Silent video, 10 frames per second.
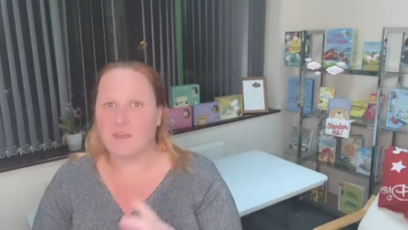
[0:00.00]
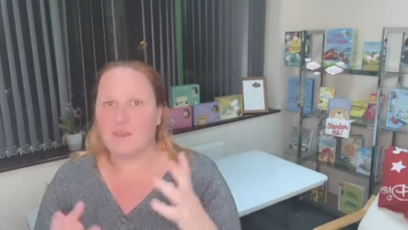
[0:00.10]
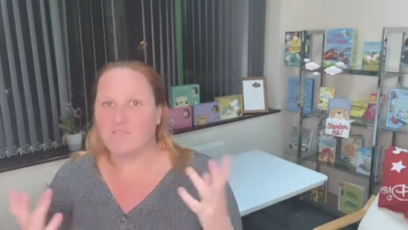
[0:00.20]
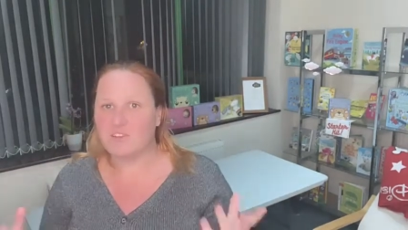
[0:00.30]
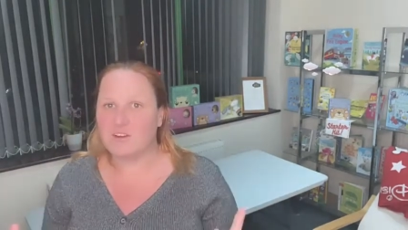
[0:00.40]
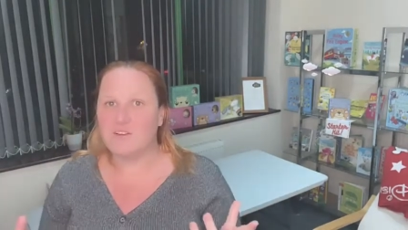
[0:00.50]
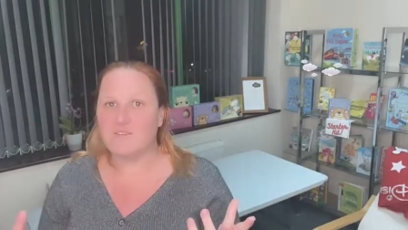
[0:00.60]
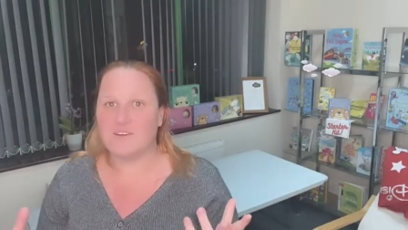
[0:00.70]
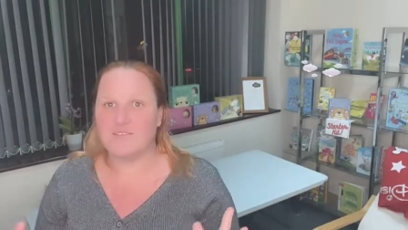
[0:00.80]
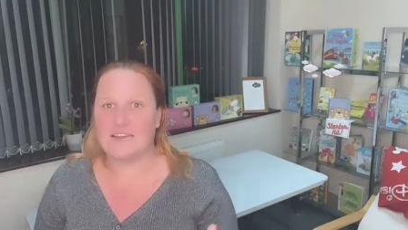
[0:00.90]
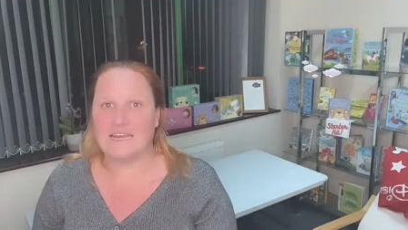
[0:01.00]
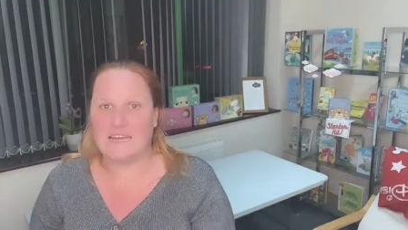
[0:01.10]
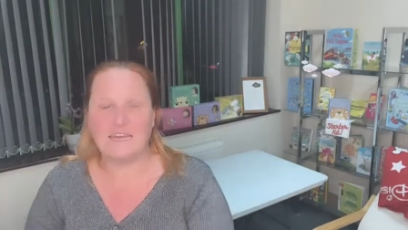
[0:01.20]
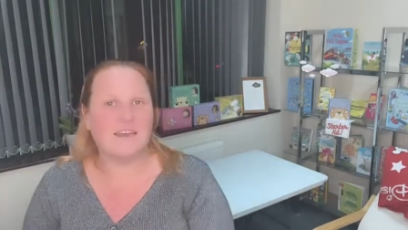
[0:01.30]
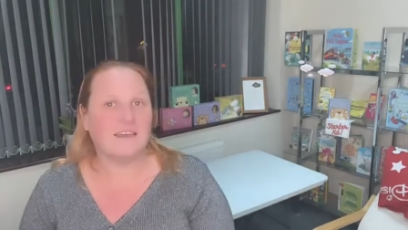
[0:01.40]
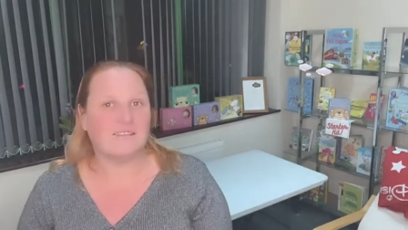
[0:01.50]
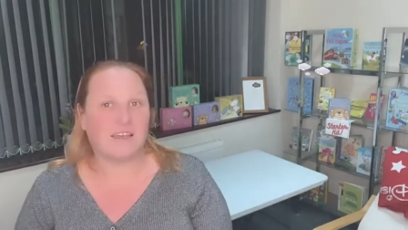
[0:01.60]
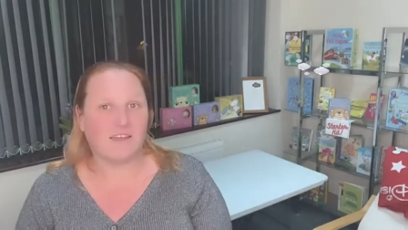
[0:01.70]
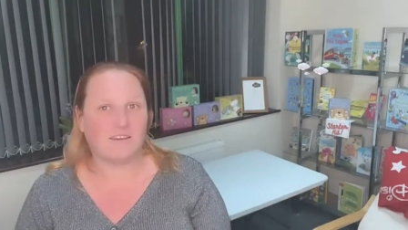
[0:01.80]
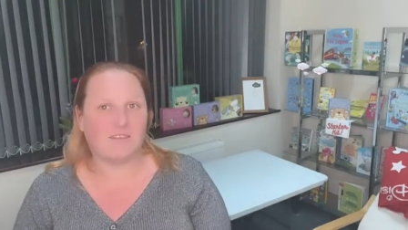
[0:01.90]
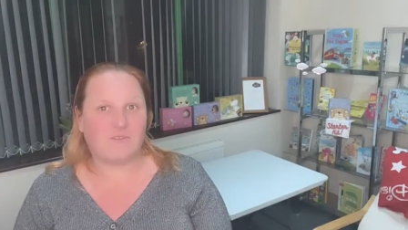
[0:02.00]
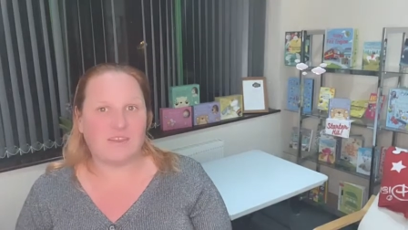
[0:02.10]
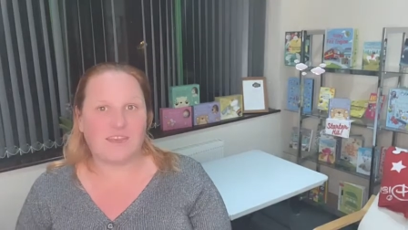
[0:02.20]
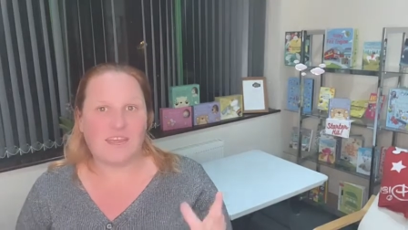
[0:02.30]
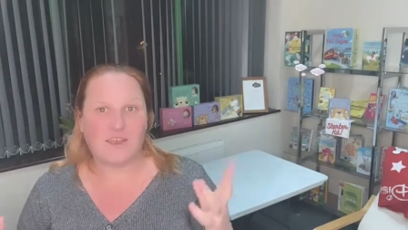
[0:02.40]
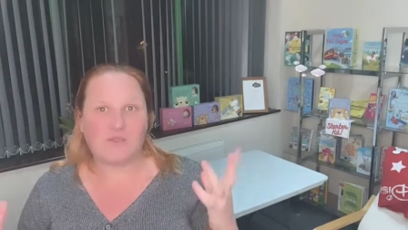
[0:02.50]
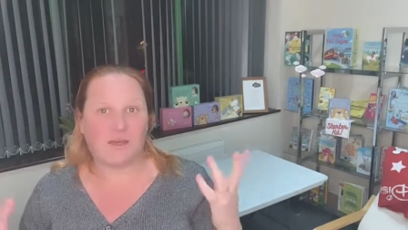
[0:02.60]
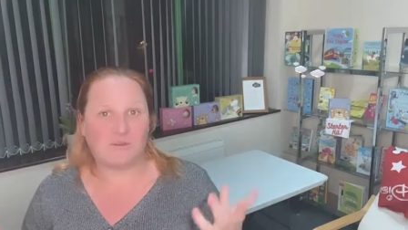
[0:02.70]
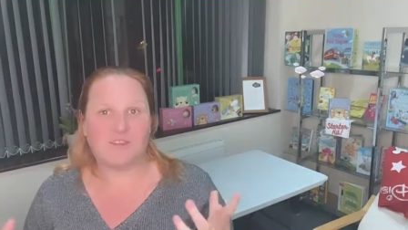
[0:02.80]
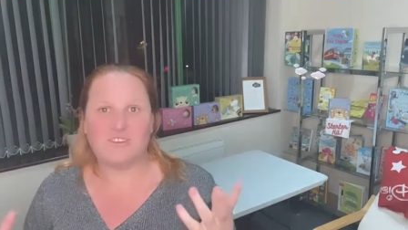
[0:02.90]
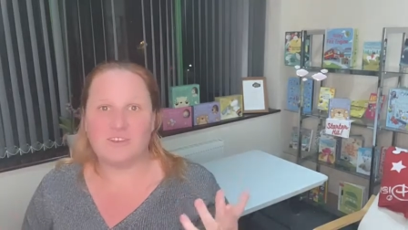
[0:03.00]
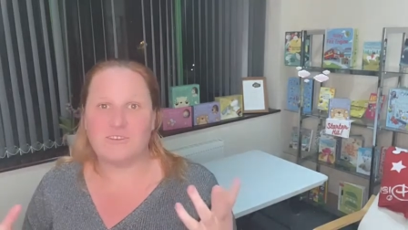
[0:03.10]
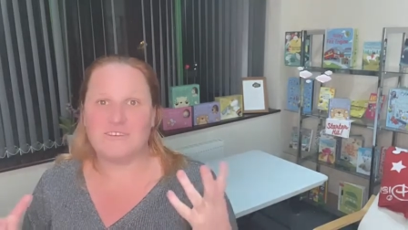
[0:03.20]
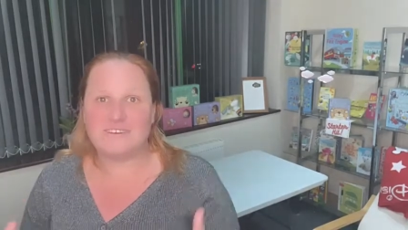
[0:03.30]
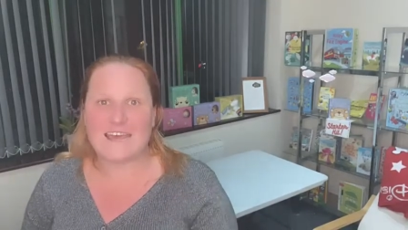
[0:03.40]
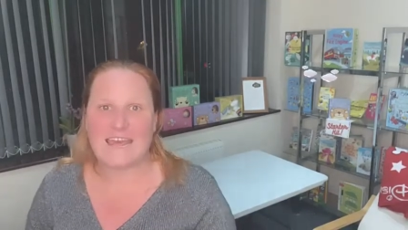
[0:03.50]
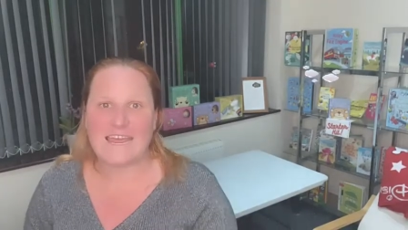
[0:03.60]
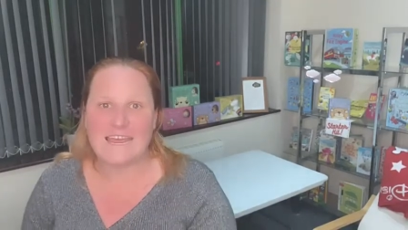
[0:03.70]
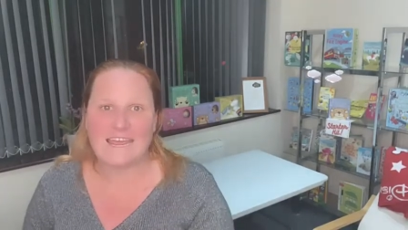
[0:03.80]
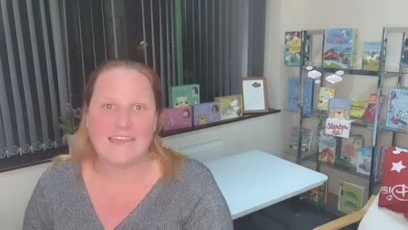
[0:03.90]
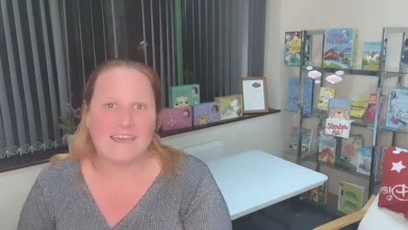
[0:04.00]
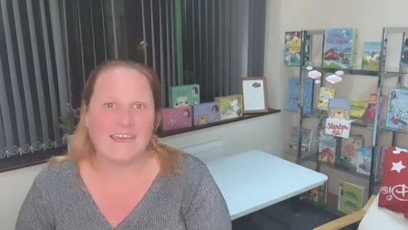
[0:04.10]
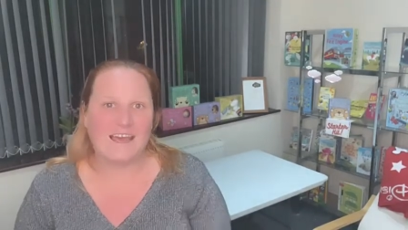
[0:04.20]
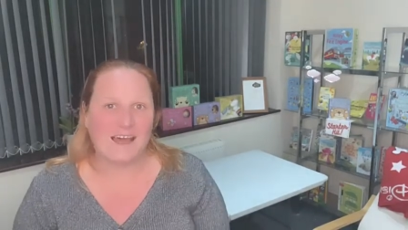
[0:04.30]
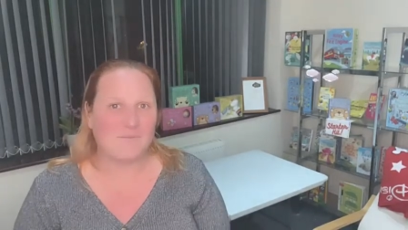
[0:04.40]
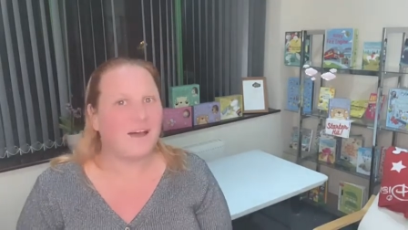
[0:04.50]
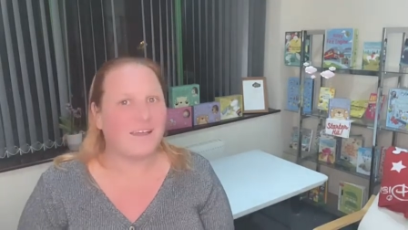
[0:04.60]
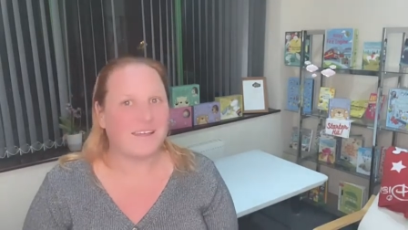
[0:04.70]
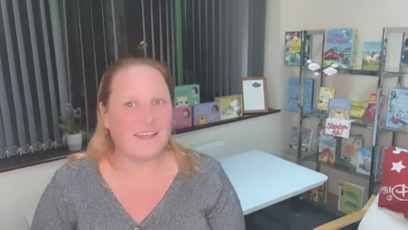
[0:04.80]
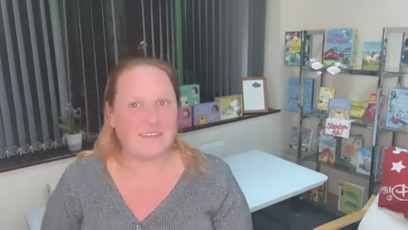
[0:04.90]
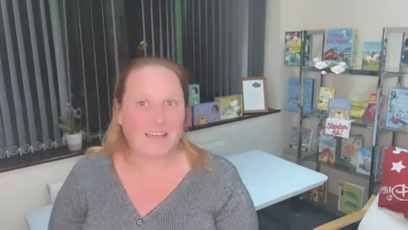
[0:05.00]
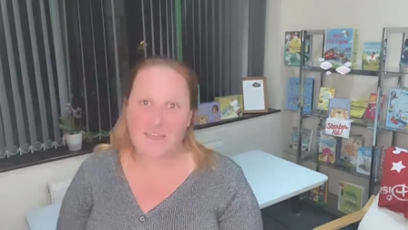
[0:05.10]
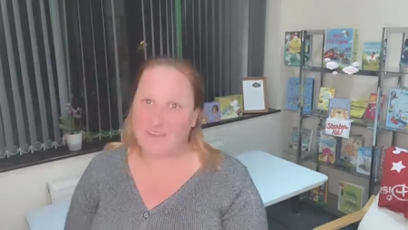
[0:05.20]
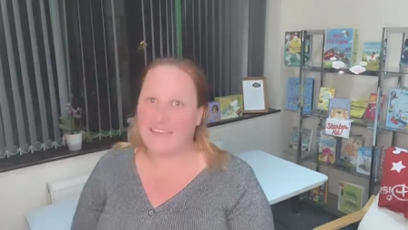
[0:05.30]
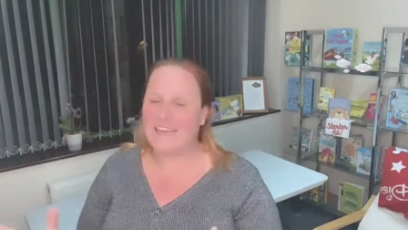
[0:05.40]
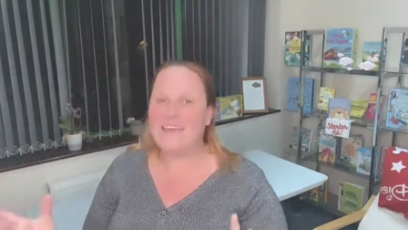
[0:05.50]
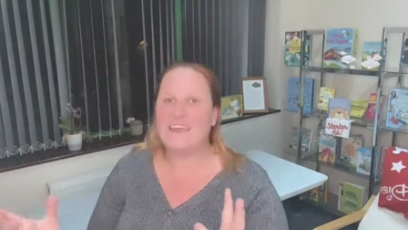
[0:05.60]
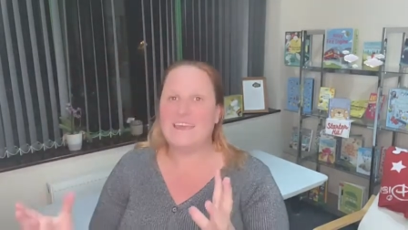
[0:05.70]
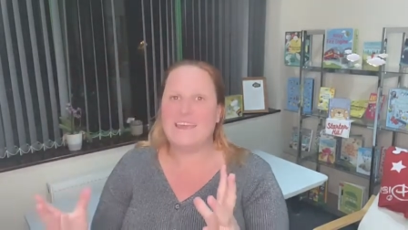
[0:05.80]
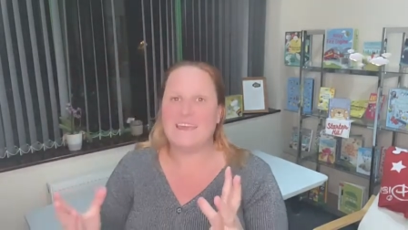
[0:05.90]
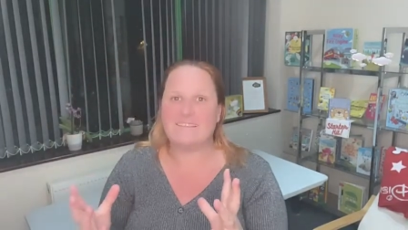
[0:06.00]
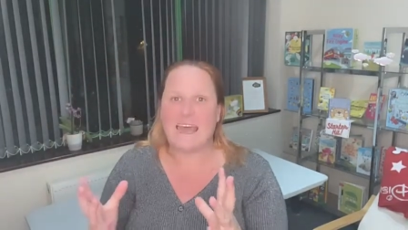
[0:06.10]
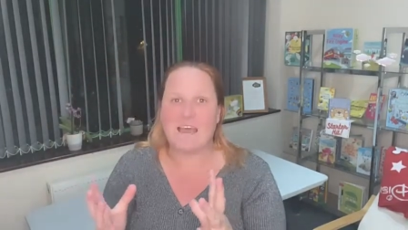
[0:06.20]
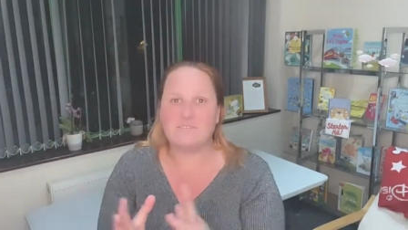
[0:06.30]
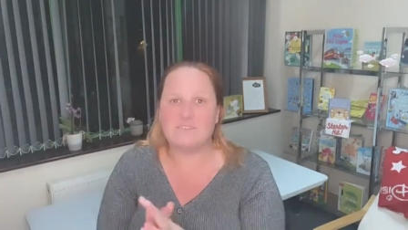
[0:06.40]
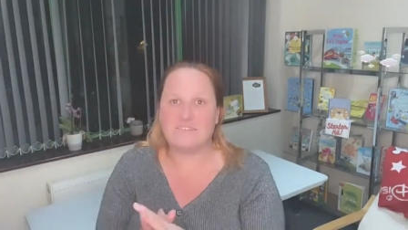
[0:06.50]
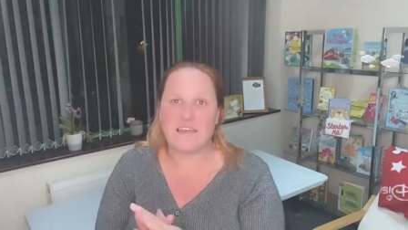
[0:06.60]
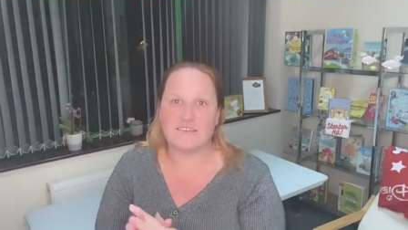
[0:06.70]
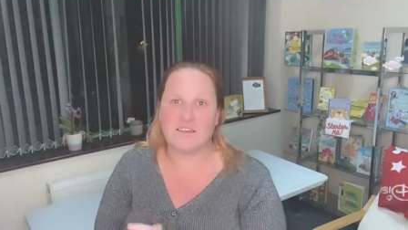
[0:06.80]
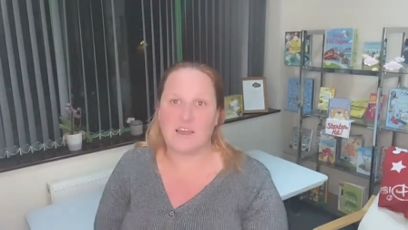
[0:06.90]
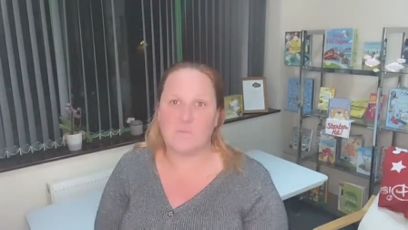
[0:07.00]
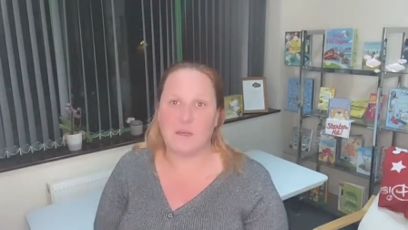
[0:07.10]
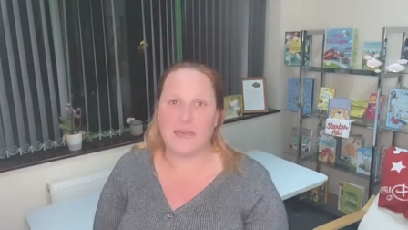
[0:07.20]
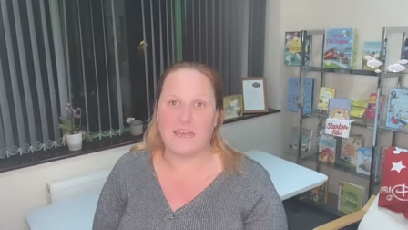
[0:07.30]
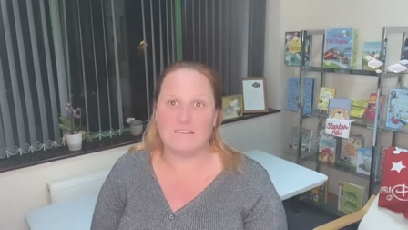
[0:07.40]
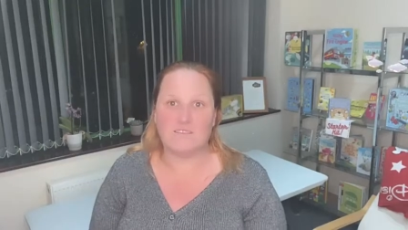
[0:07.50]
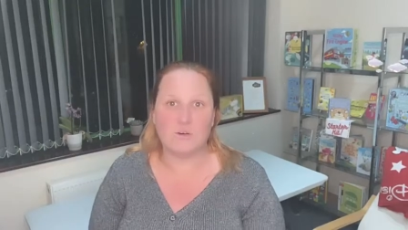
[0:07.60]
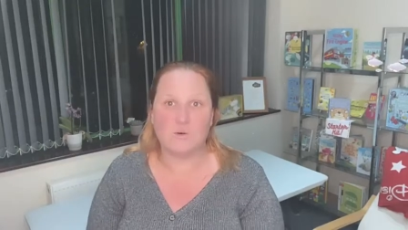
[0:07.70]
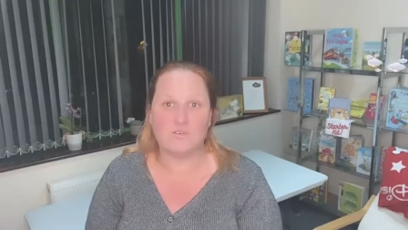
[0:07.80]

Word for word: I've done all of it really. So the video that I'm going to show you today um, is, hi Vicky, is how to set up a stall.